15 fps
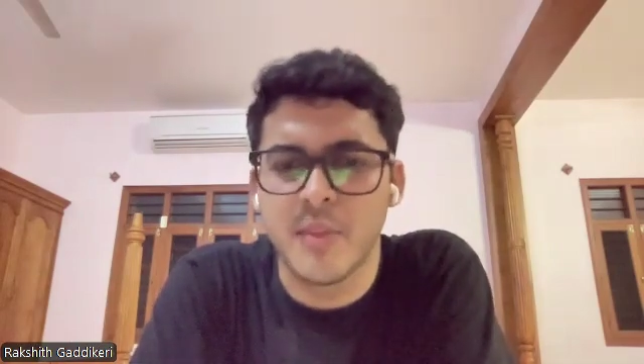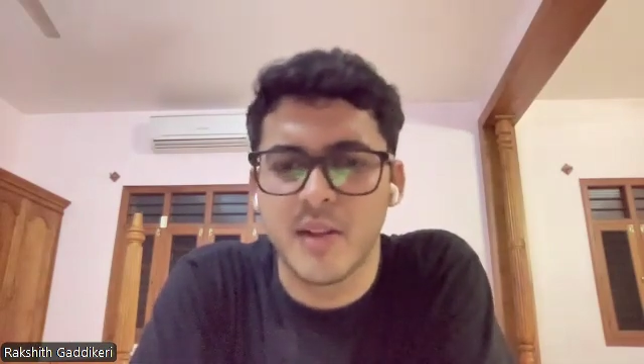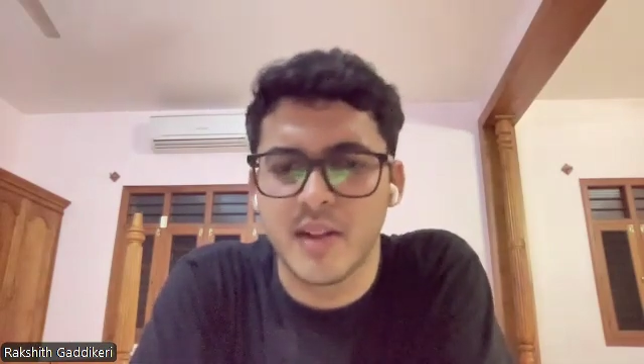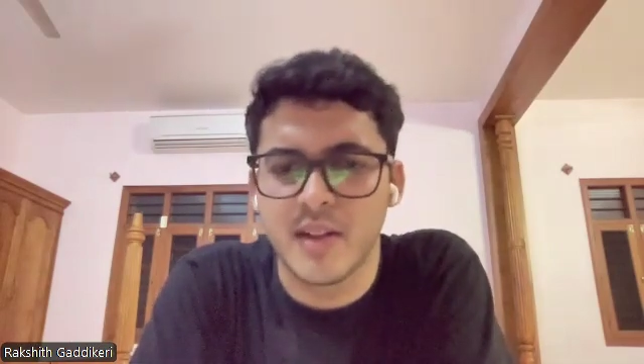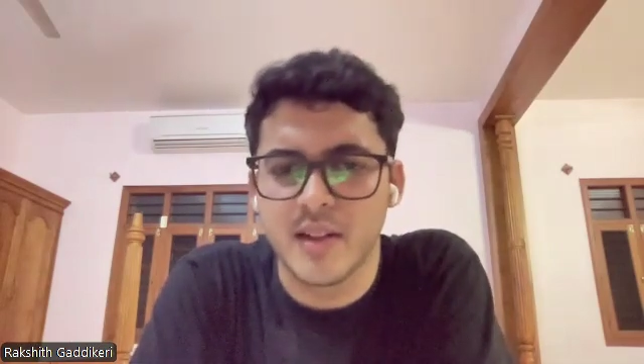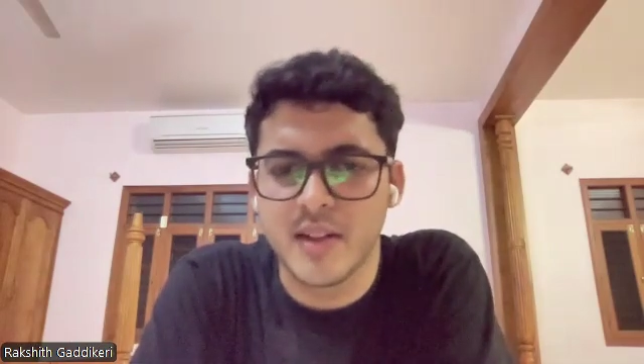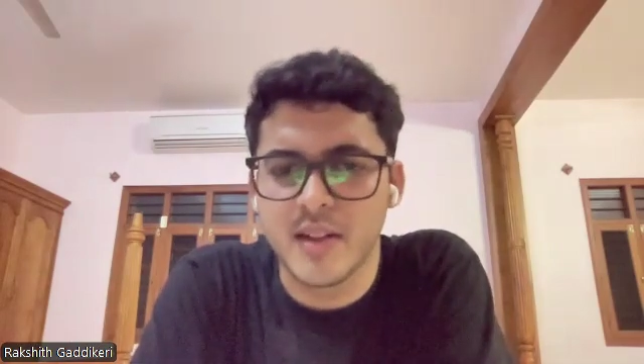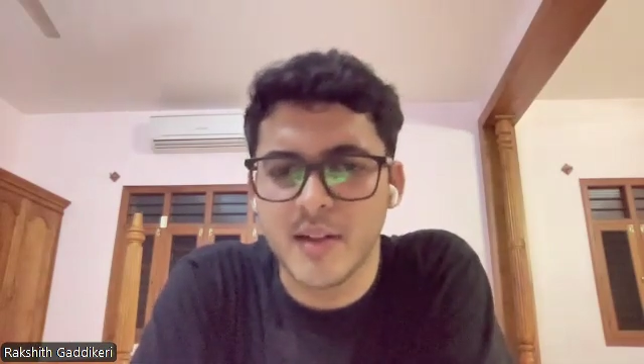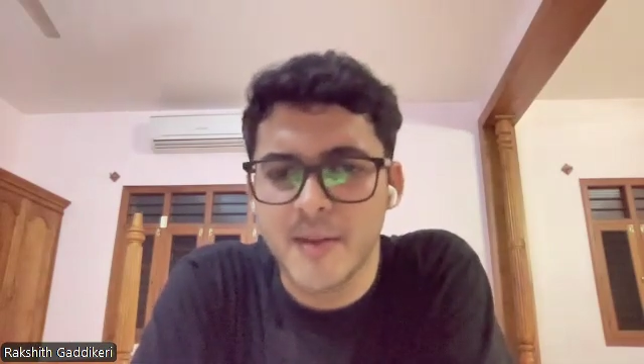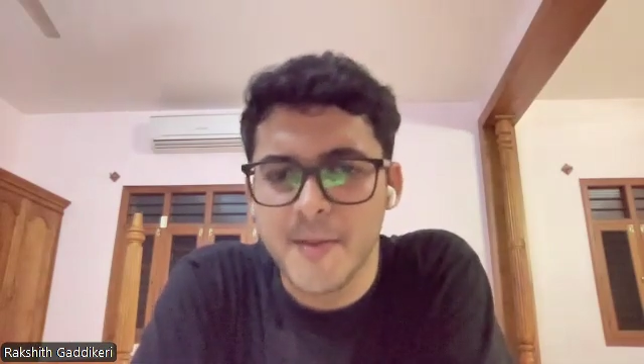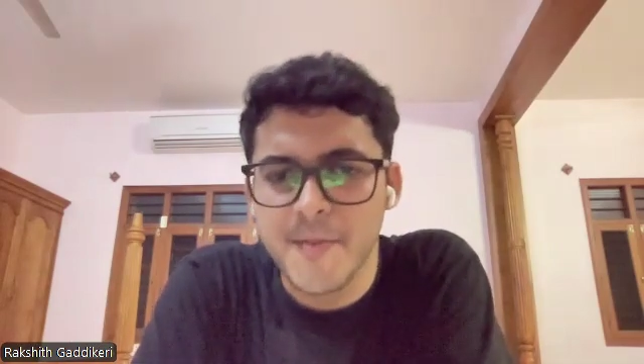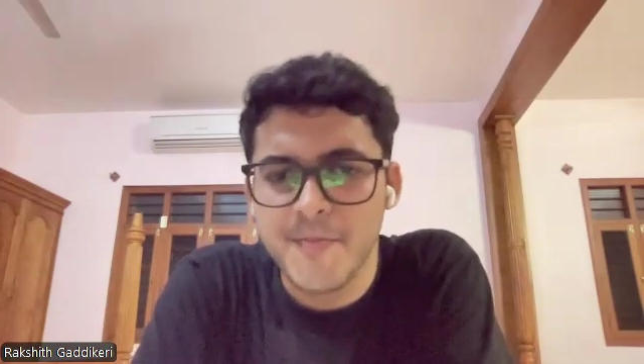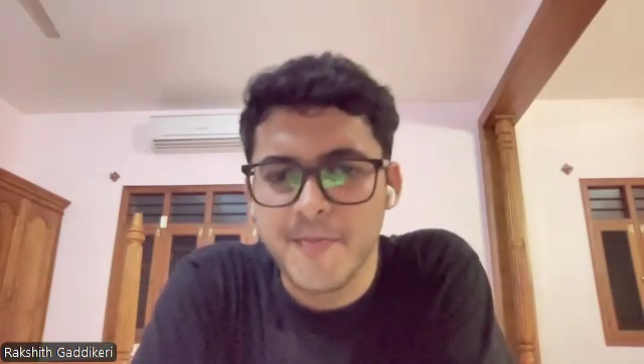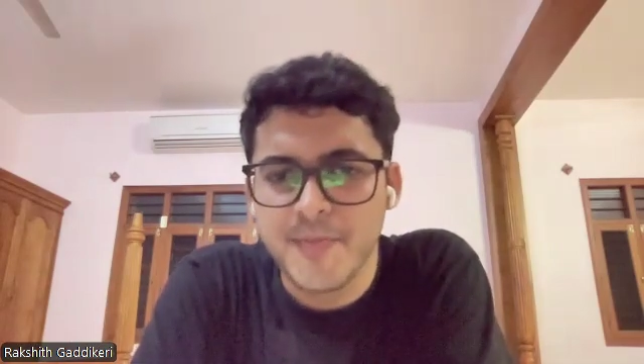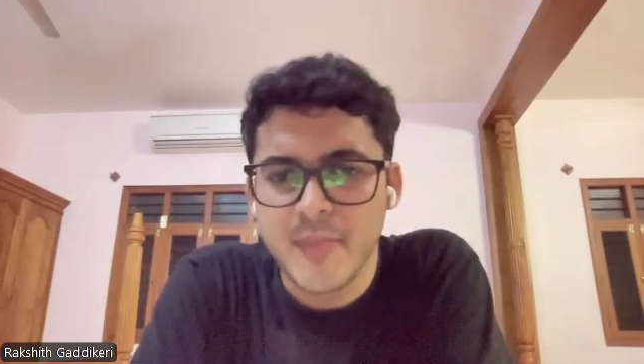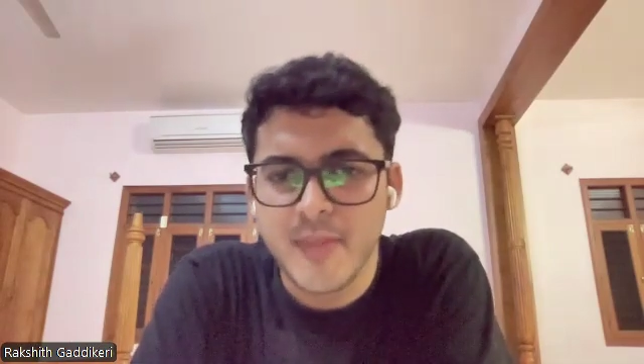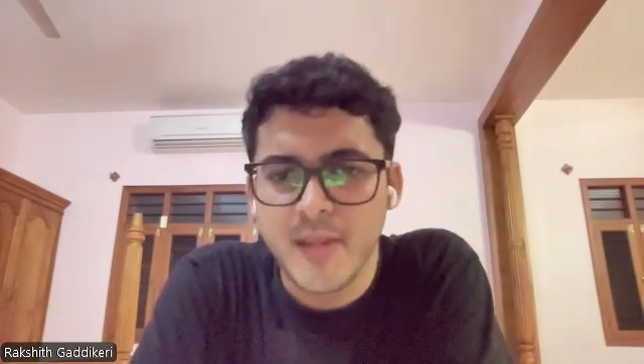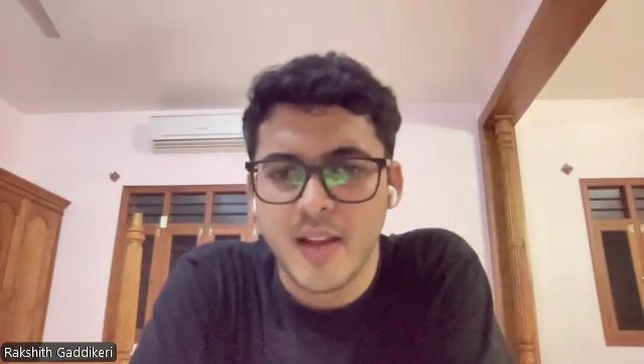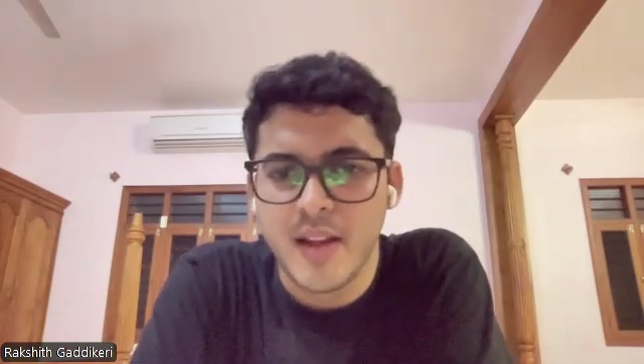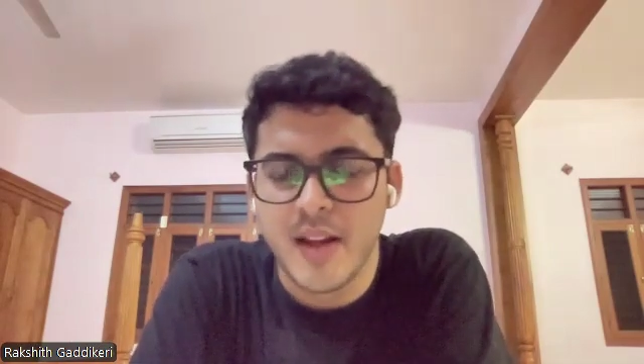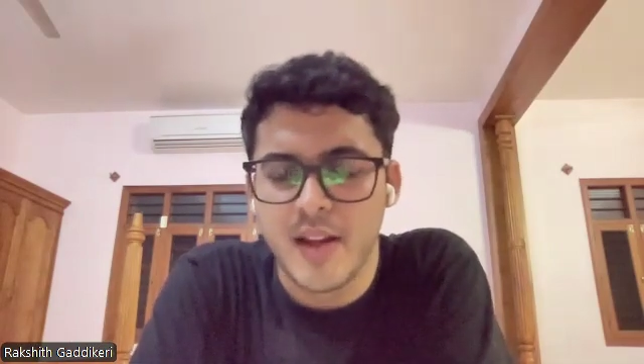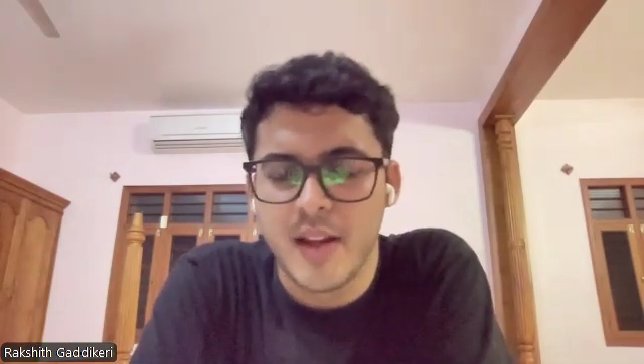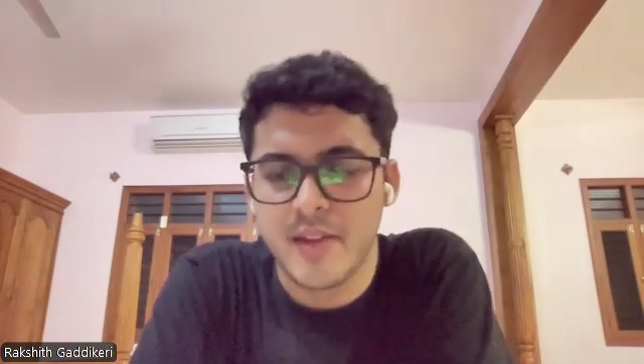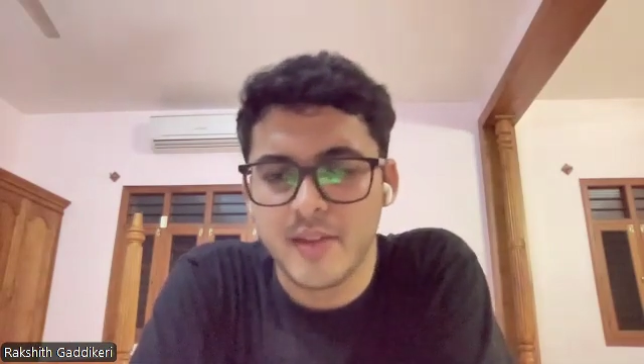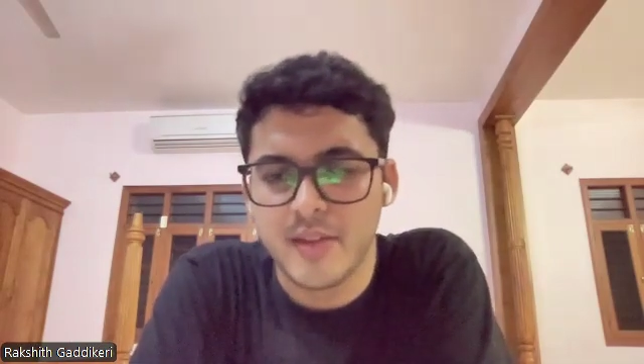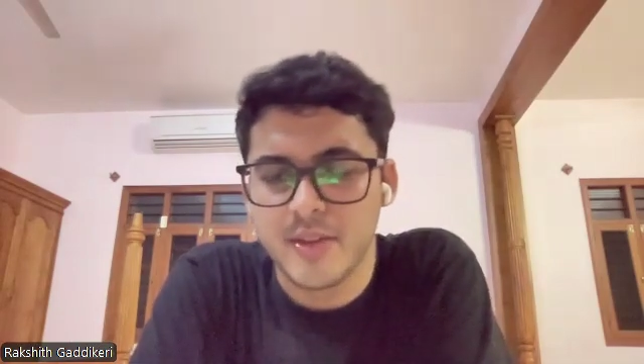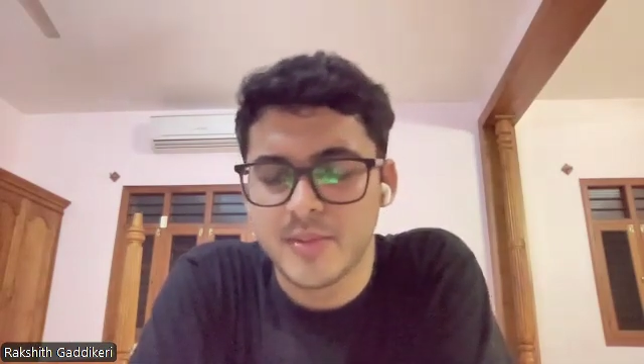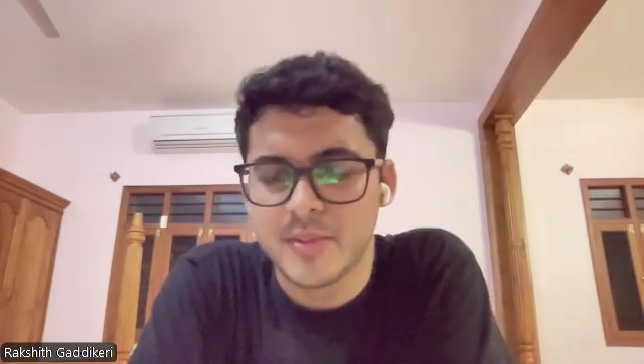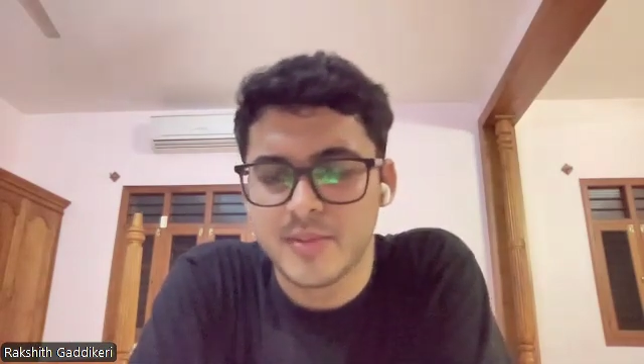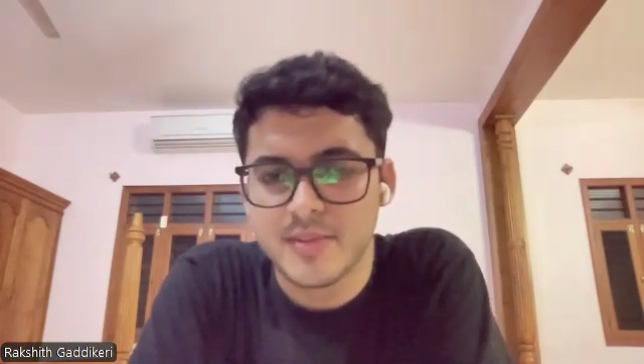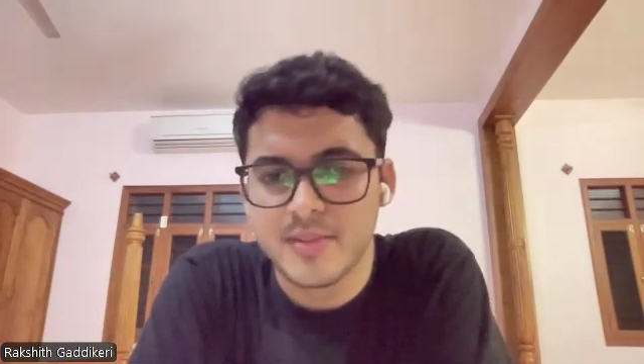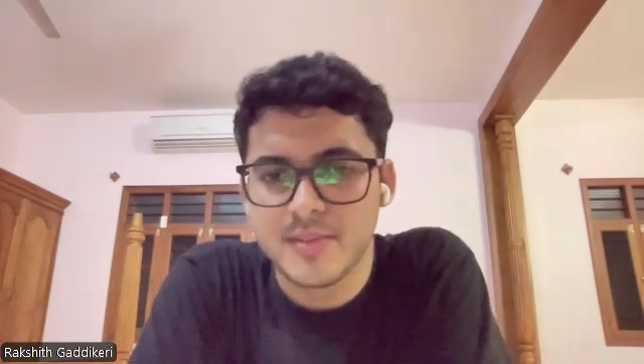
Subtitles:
minute interview.